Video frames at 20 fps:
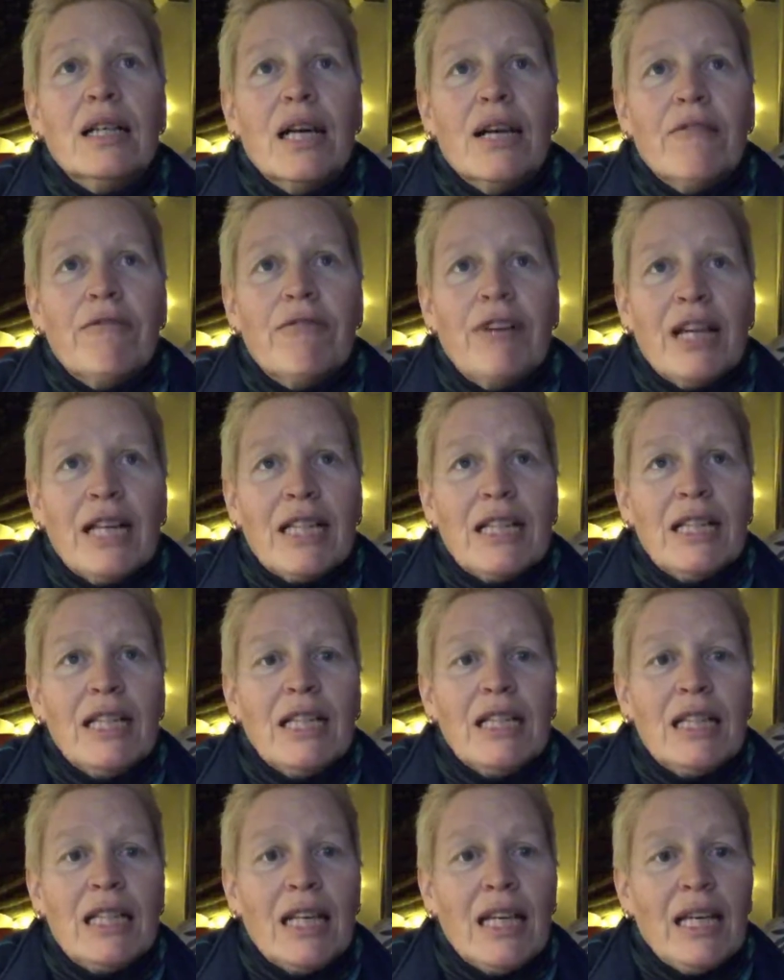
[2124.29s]

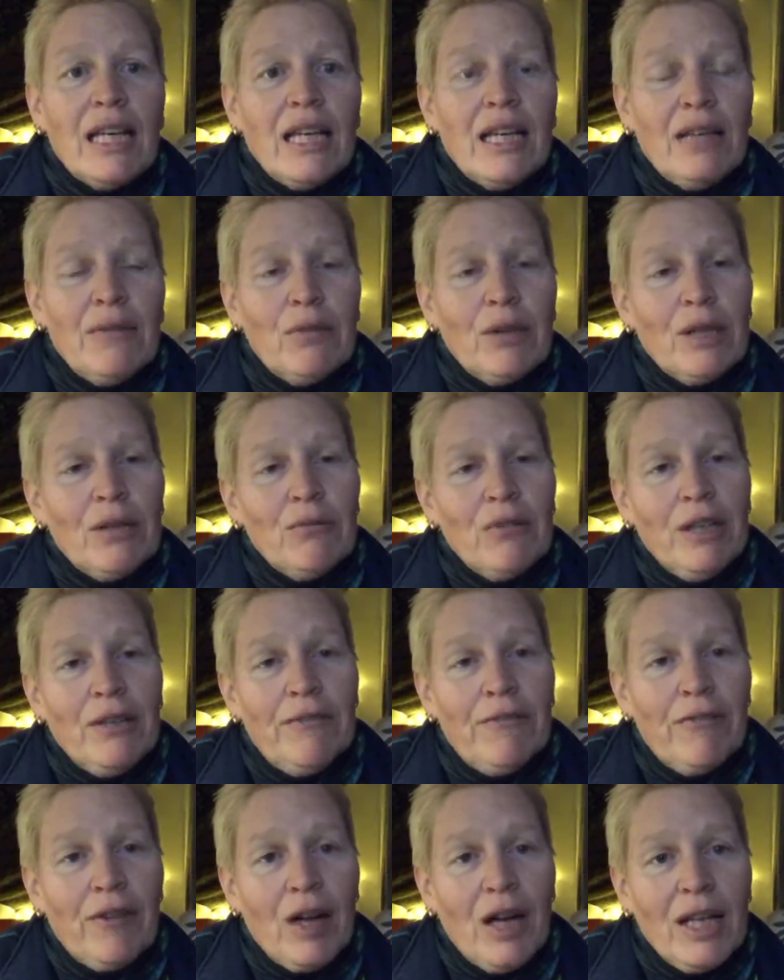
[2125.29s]
affected. When we
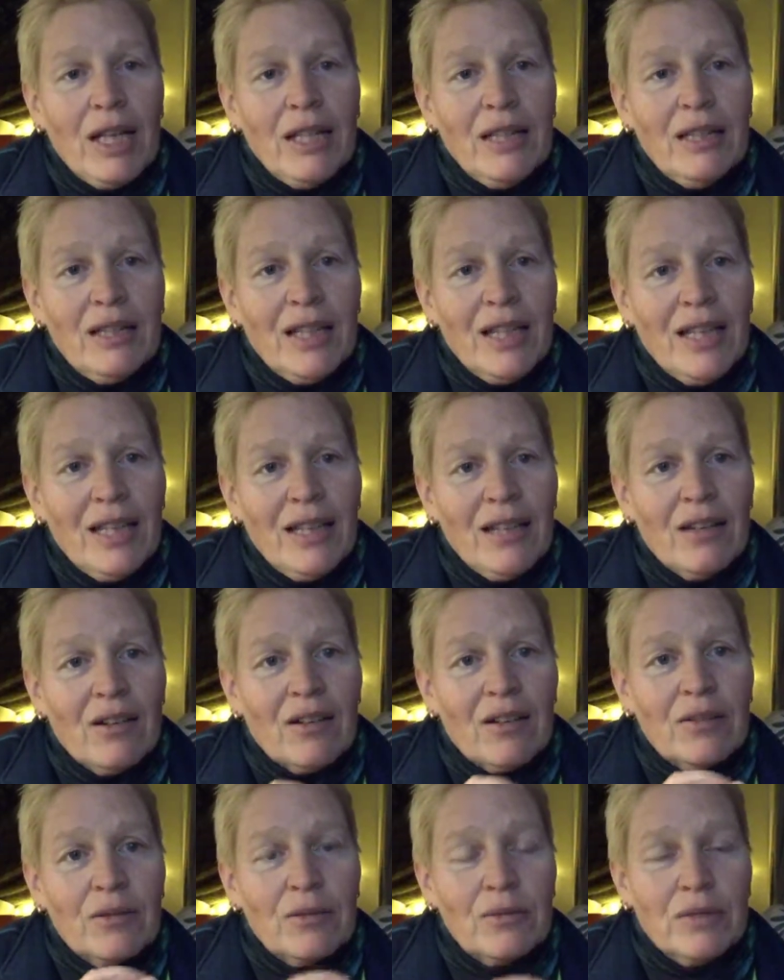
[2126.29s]
fight,
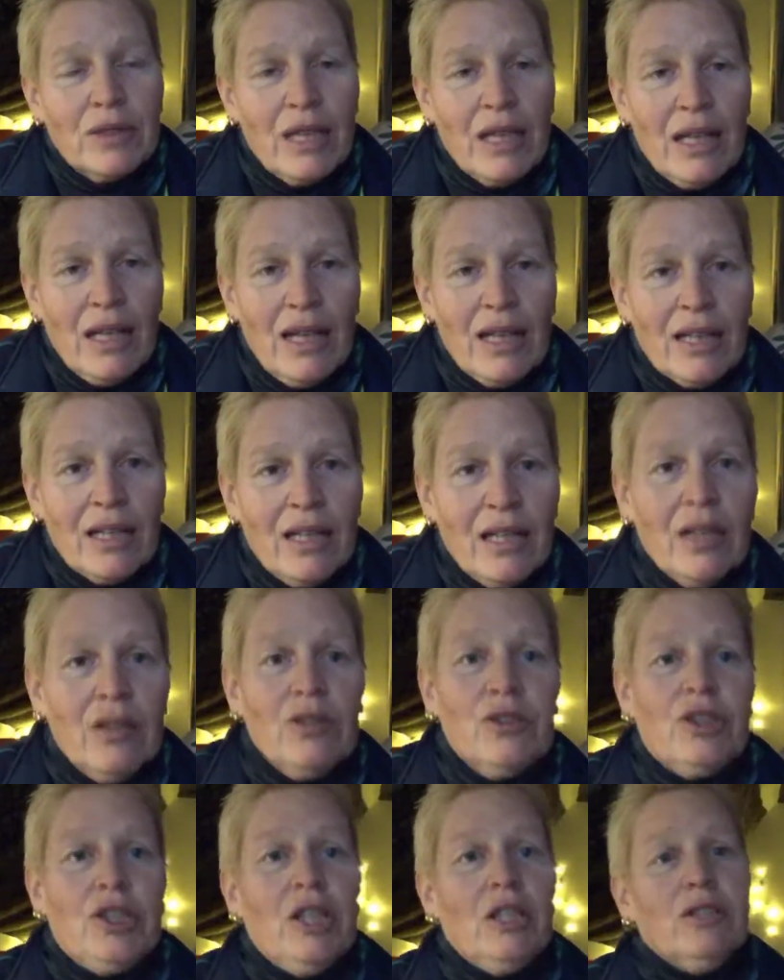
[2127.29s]
they're like
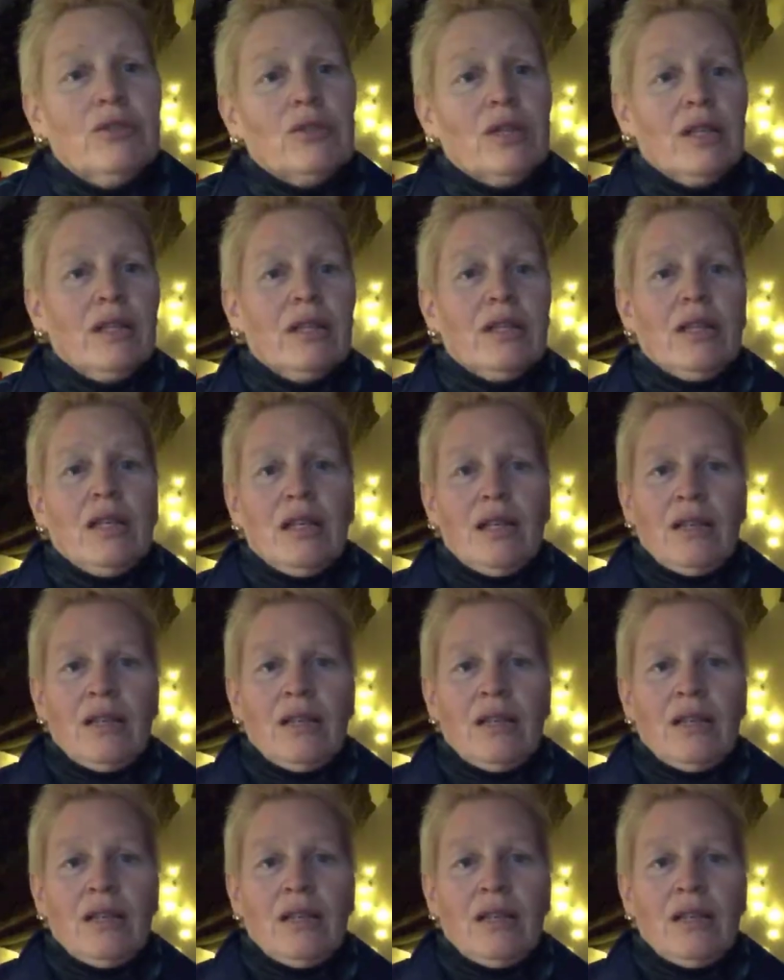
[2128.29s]
little children.